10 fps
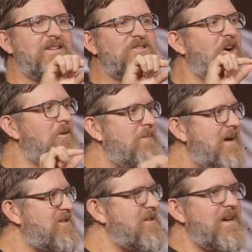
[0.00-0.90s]
Don't
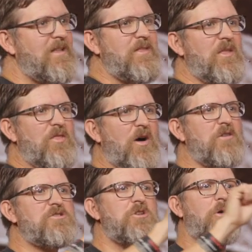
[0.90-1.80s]
miss that
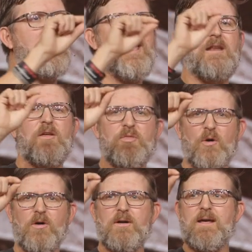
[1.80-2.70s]
those who are in
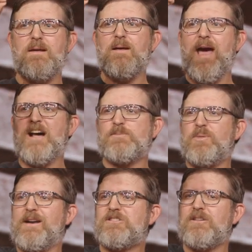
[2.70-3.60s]
authority as
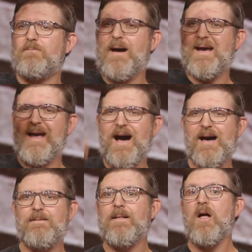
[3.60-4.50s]
placed there by
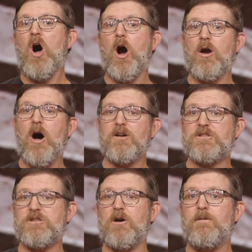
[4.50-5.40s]
God are
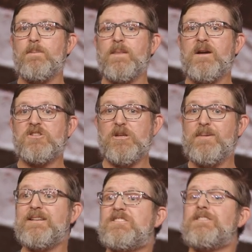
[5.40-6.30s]
also to
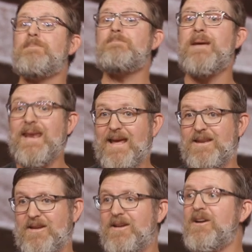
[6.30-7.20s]
be
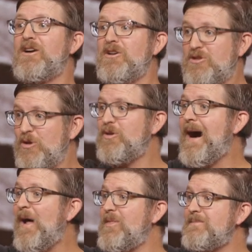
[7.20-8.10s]
submitted to
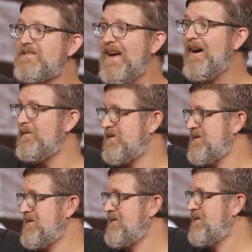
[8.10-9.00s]
God
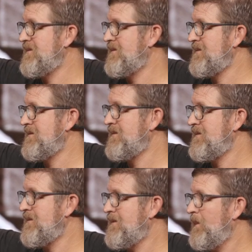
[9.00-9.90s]
themselves.
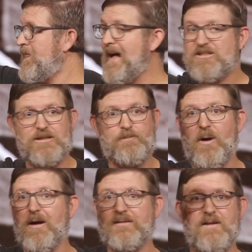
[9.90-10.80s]
That's the
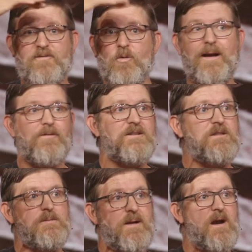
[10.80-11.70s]
part that, for whatever reason,
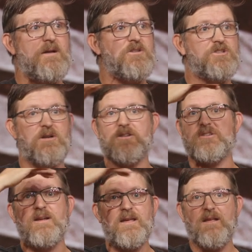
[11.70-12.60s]
the American church
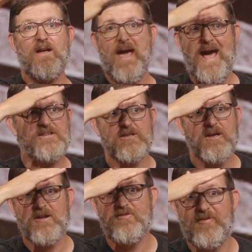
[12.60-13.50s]
has
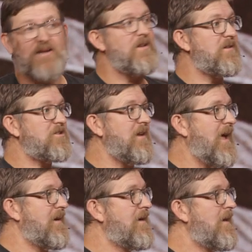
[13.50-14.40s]
failed to understand.